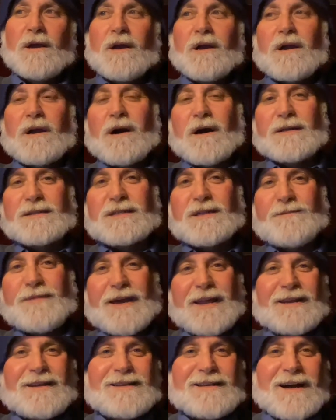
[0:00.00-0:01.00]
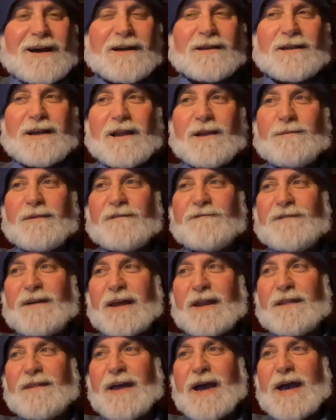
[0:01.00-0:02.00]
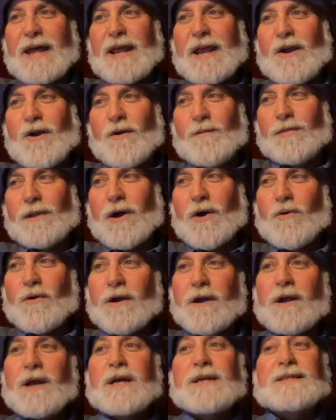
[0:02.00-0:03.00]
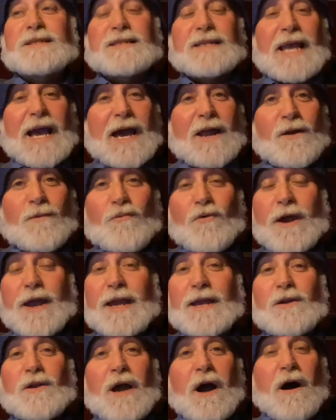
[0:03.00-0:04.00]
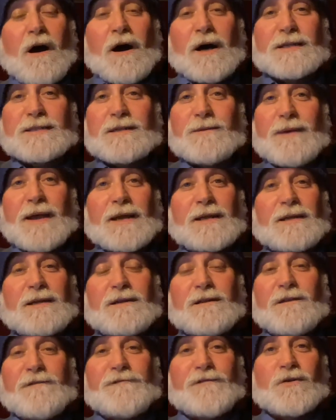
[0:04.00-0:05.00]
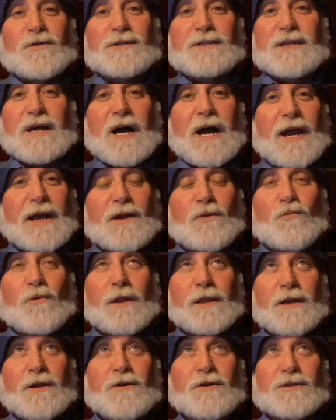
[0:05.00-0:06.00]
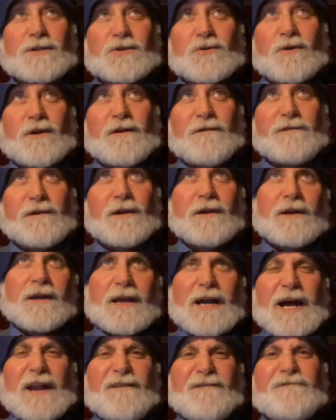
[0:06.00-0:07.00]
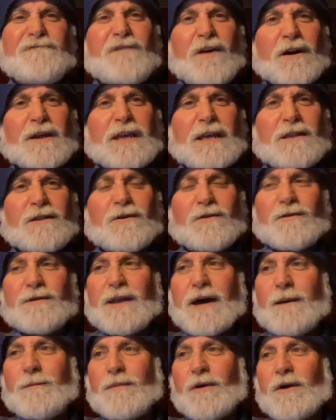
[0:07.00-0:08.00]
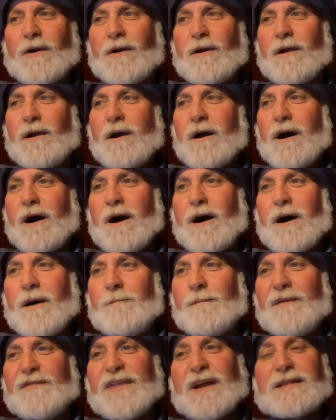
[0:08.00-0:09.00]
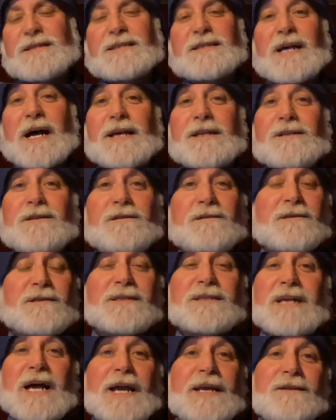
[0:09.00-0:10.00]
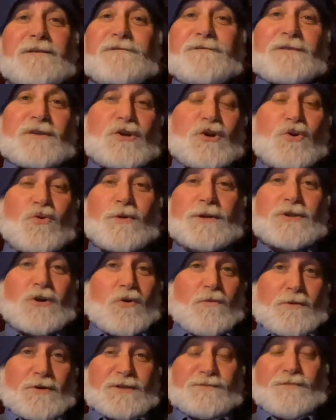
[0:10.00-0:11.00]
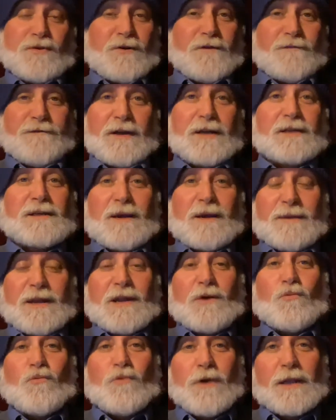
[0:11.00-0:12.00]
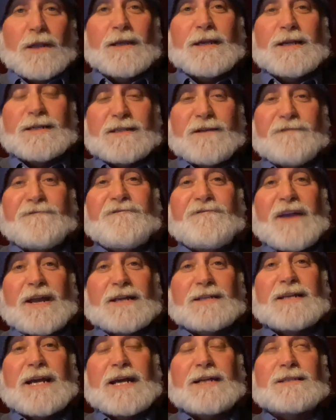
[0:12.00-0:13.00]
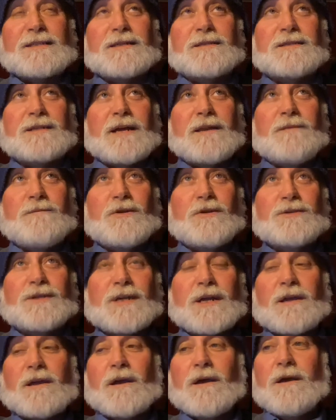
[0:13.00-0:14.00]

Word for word: Constipated Duck, not a big fan of that. Air Blower, Scatterbrain, awesome ending to the first side, a really good sort of kind of funky little number. Um, but then side side two is almost perfect. I mean, it really is a fantastic side of music,